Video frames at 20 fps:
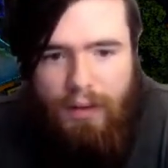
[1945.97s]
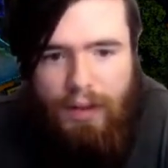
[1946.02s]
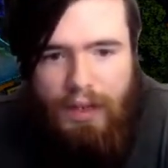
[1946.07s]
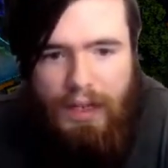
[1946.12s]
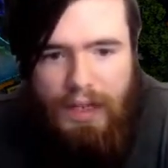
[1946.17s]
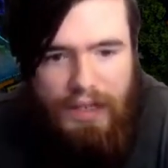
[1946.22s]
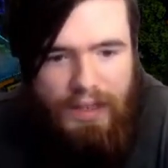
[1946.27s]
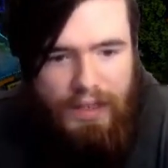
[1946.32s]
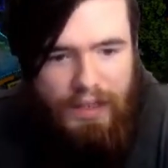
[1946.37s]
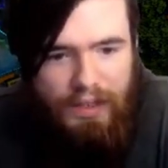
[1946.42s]

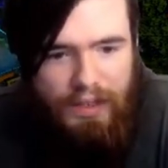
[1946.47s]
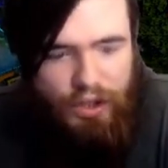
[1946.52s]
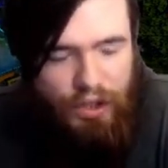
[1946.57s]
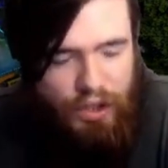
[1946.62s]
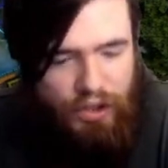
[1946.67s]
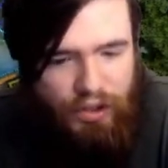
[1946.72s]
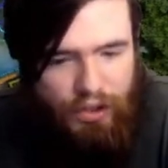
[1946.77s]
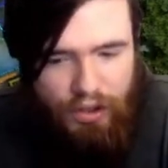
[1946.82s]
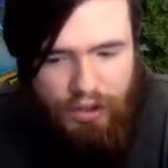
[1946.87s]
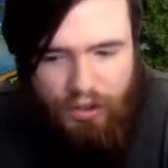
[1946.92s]
He, he
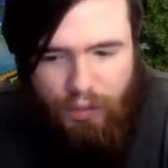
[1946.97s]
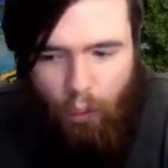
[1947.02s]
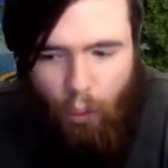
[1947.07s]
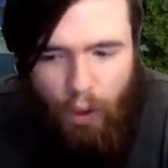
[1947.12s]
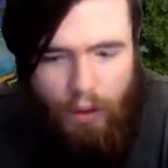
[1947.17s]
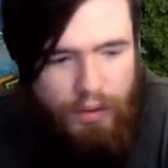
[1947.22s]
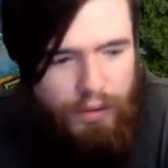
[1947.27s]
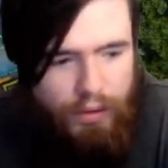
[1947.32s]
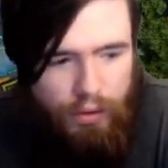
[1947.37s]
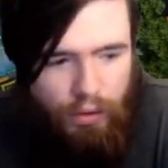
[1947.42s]
just doesn't
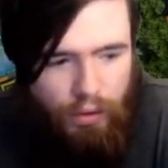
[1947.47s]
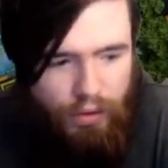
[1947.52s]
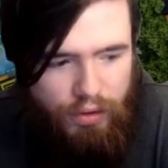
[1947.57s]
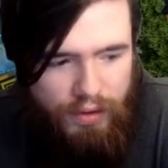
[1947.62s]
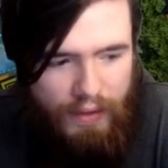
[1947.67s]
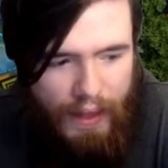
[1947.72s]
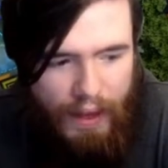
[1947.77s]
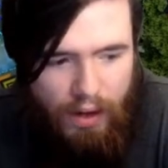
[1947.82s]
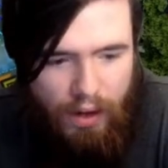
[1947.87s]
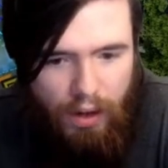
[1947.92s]
want to use
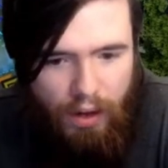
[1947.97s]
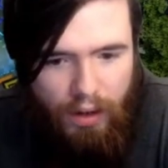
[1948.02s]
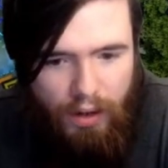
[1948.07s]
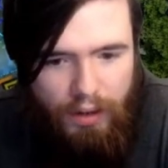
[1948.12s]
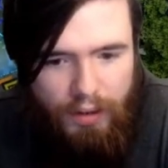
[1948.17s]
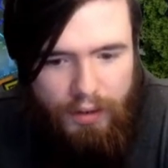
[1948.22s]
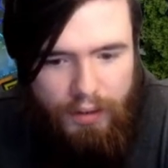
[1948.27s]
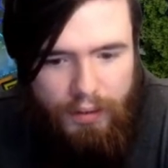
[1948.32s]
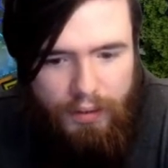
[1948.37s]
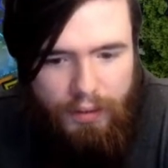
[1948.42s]
that
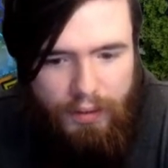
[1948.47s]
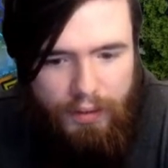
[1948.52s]
card.